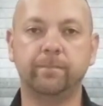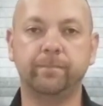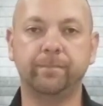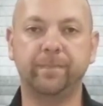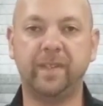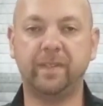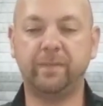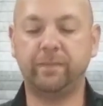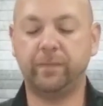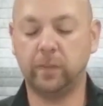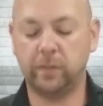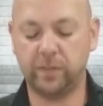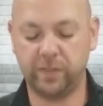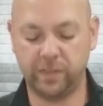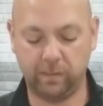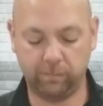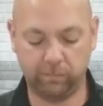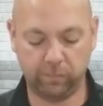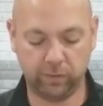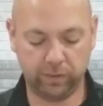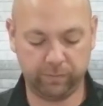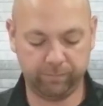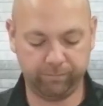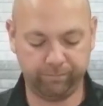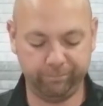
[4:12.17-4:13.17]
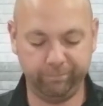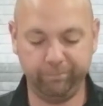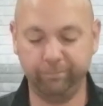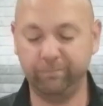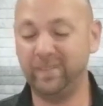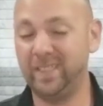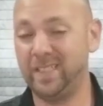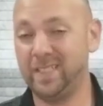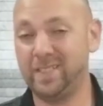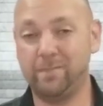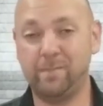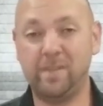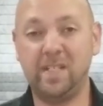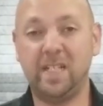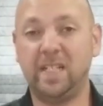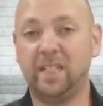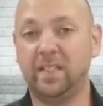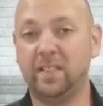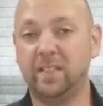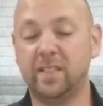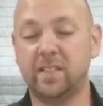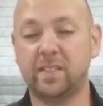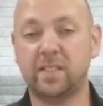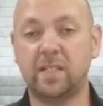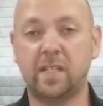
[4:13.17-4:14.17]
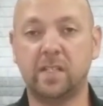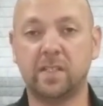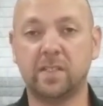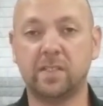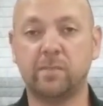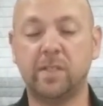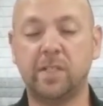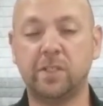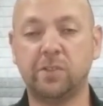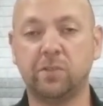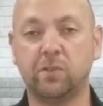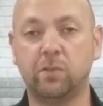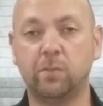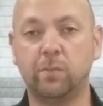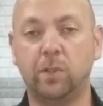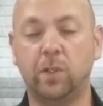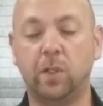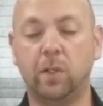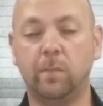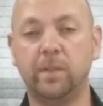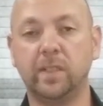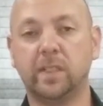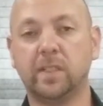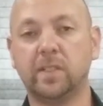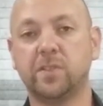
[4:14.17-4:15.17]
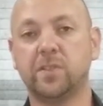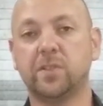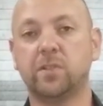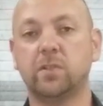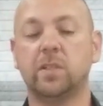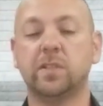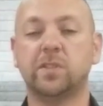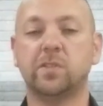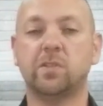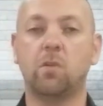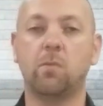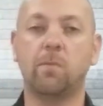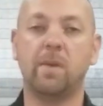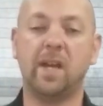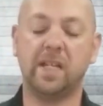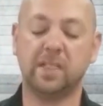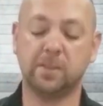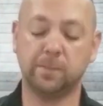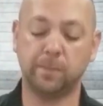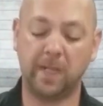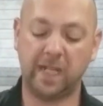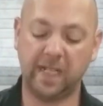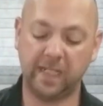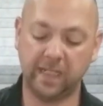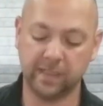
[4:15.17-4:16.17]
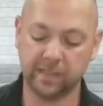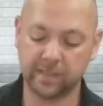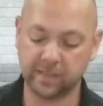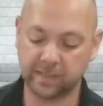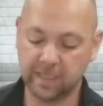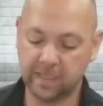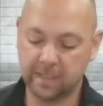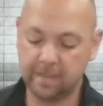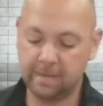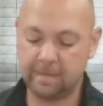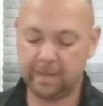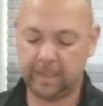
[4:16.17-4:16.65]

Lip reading: That first number is meaningless on a symmetrical ball because there is no mass bias.